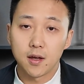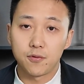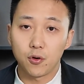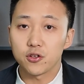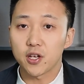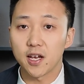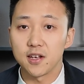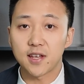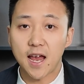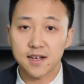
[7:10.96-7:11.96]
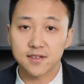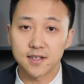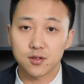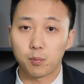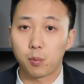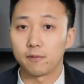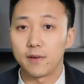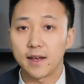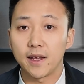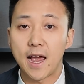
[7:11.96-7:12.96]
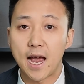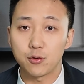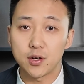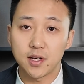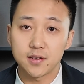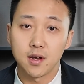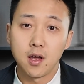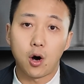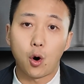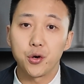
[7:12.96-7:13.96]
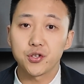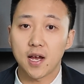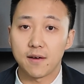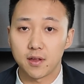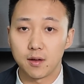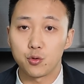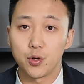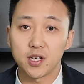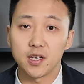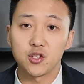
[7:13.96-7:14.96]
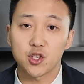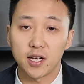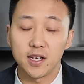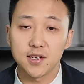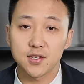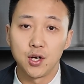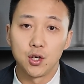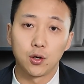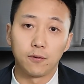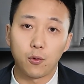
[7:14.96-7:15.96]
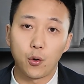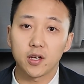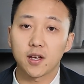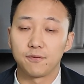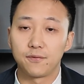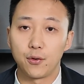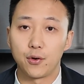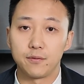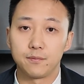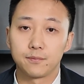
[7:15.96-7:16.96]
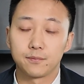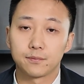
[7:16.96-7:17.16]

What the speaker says: If you're taking taxis or providing addresses, always have them written in Chinese to avoid confusion.